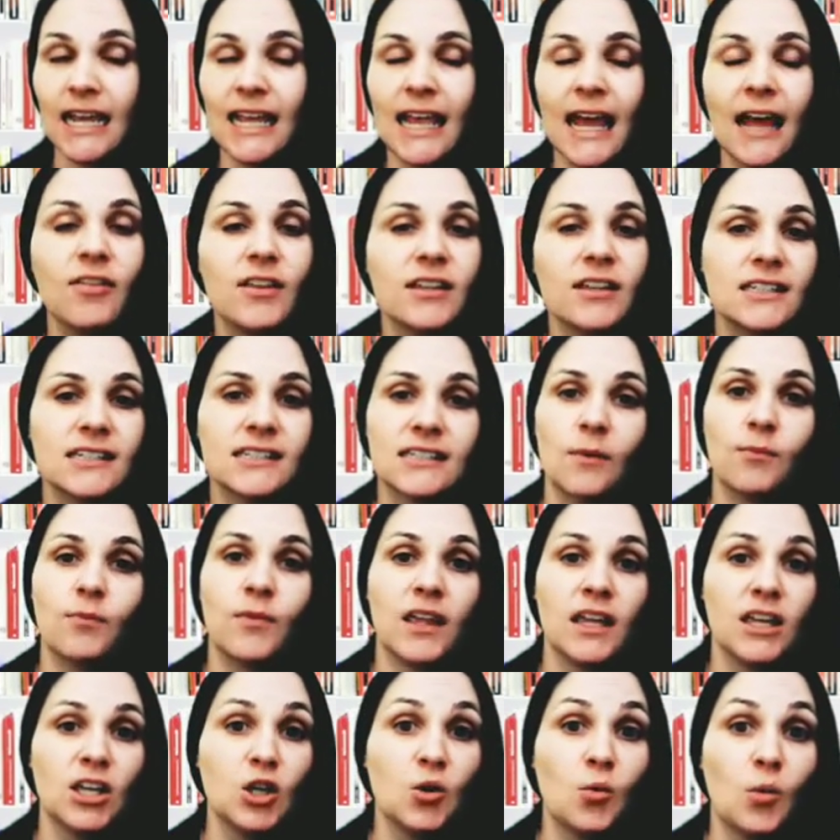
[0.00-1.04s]
Again, this is
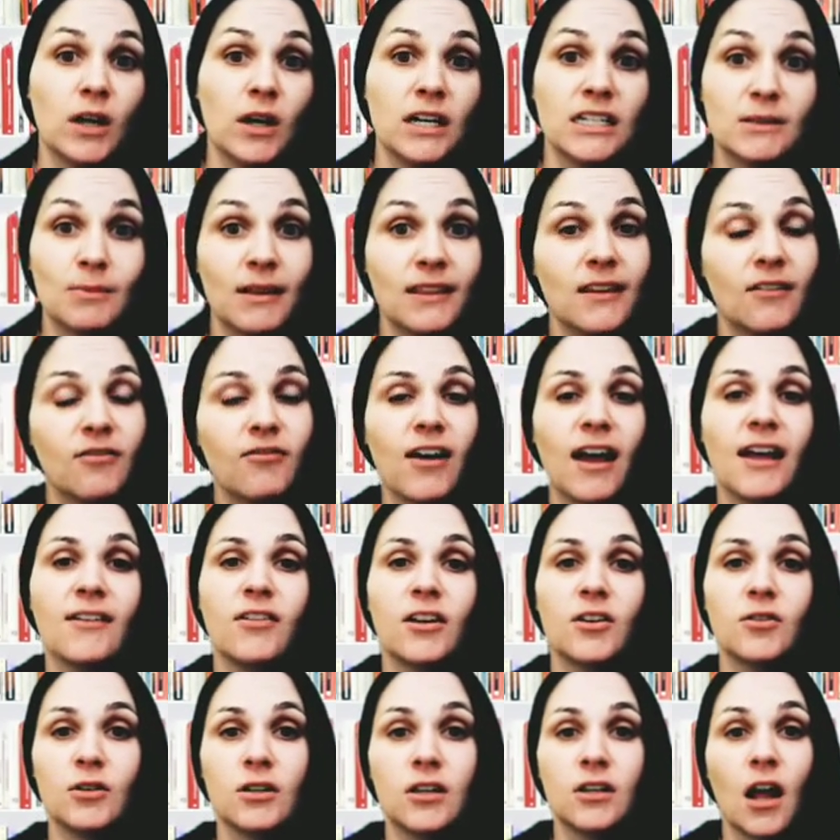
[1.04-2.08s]
something you want to spend the
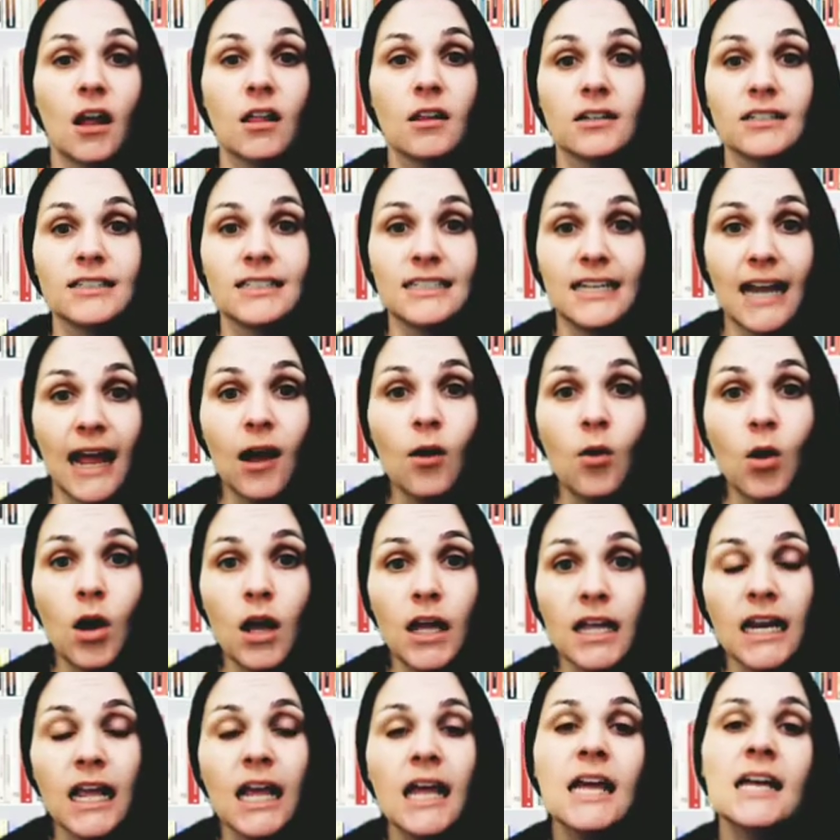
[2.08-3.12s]
$500 now
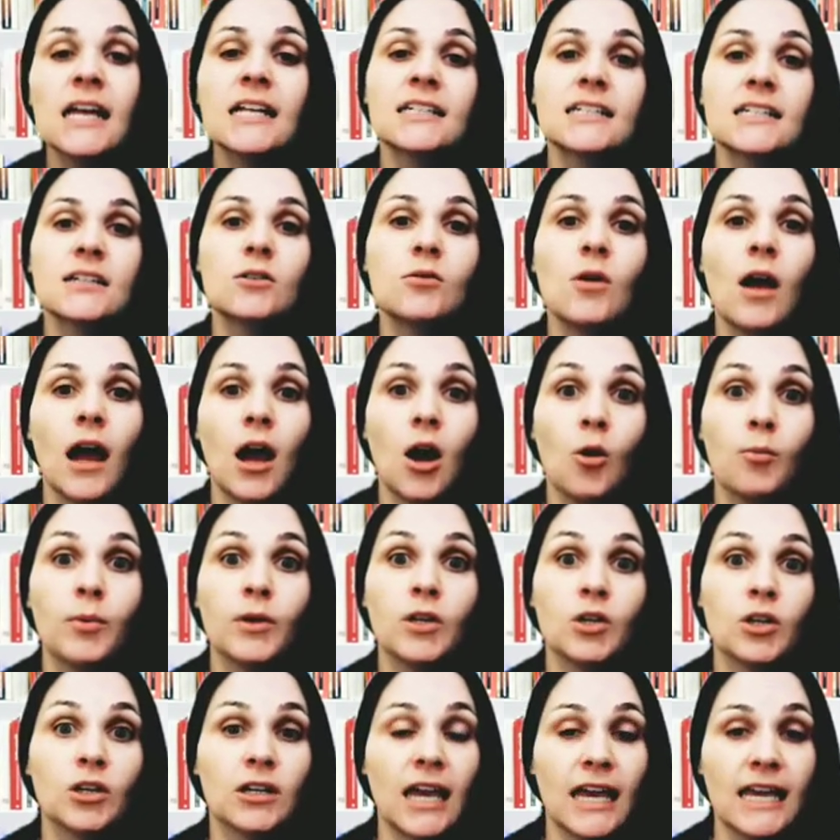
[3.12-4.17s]
on to
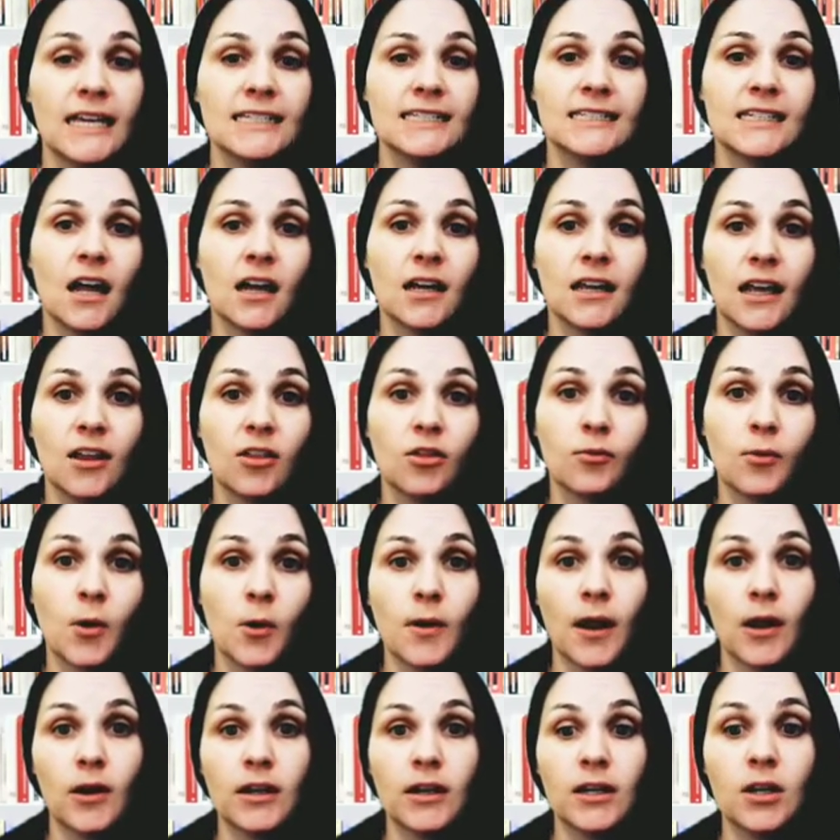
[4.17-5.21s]
help your case not get
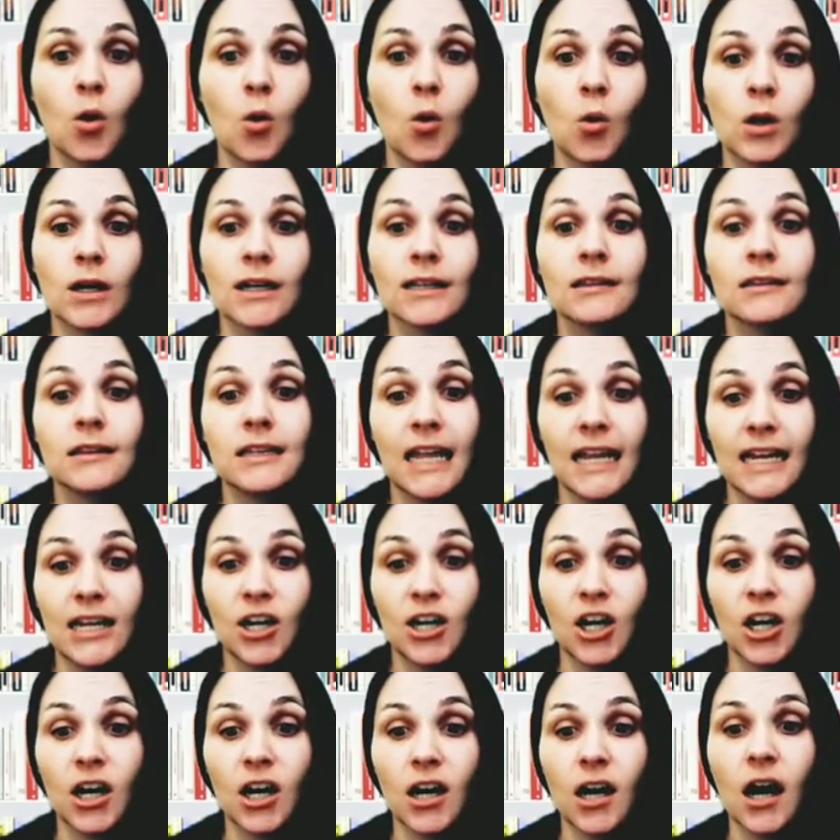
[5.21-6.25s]
thrown out in court
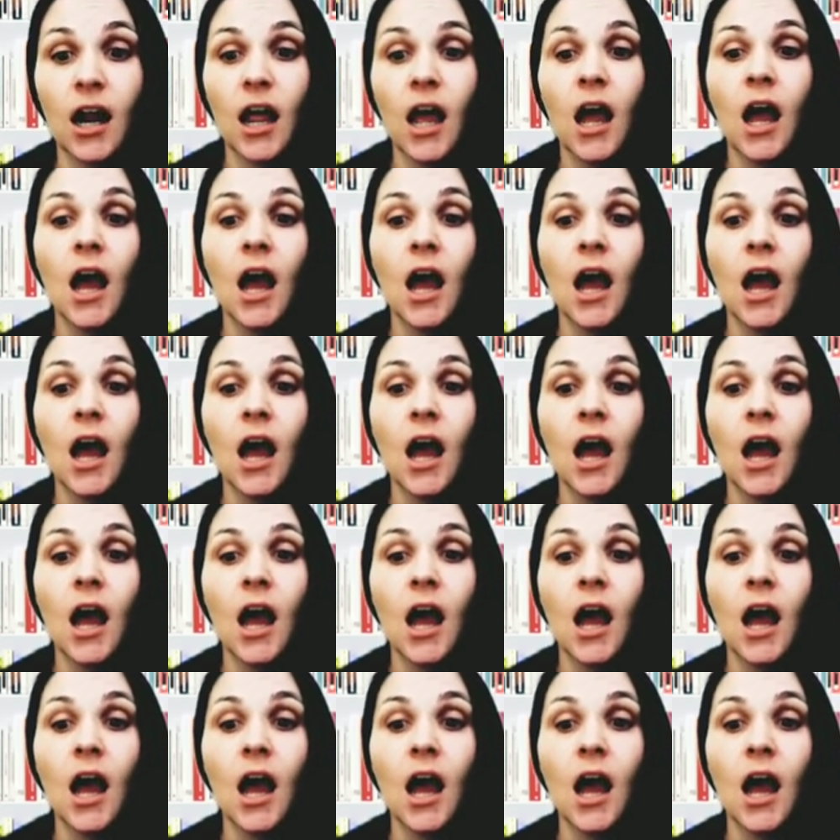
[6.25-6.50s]
later.